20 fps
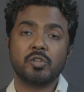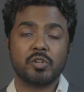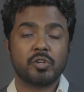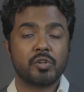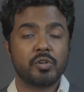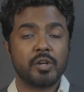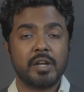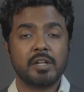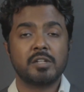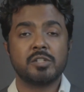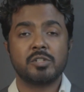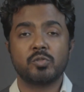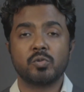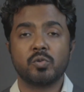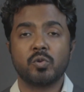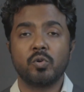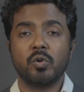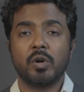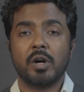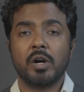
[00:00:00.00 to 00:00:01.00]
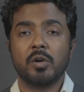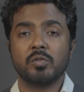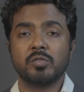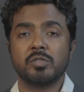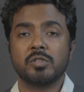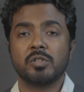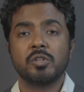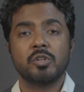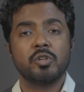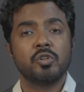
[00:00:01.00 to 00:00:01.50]
your great to go
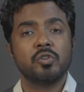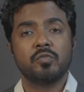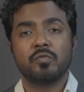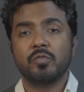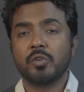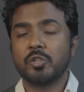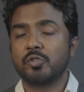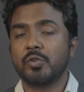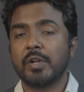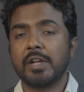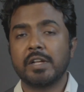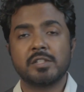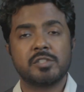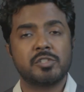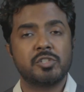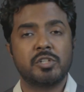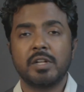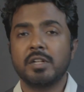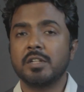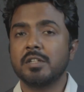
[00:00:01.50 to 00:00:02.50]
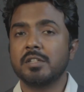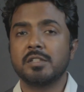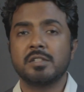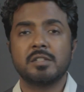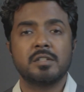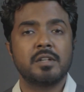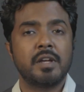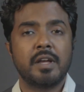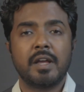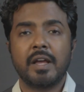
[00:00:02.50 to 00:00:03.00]
out for drinks, dinner,
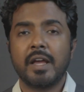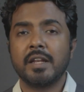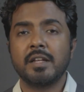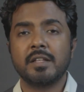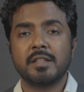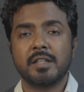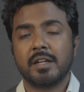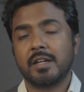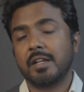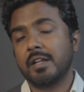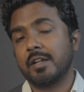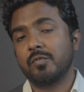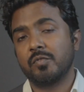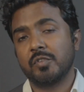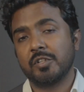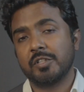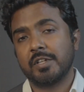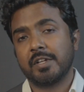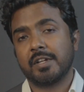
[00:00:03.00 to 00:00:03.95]
anything and everything.